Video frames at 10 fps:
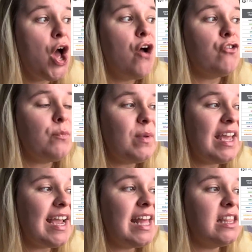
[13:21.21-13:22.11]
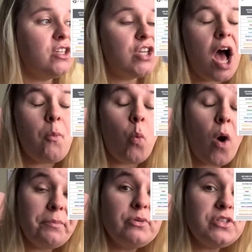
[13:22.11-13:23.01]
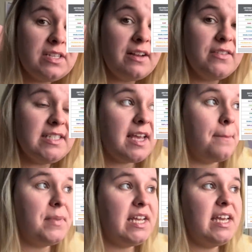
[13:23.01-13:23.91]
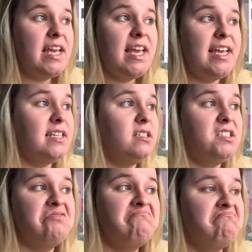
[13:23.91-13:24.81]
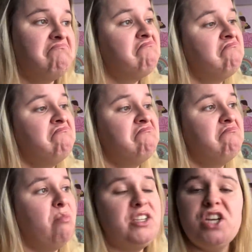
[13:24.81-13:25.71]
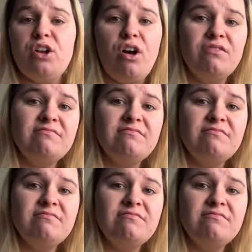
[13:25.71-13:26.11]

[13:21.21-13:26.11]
for being in the top 1% of this company is much at all.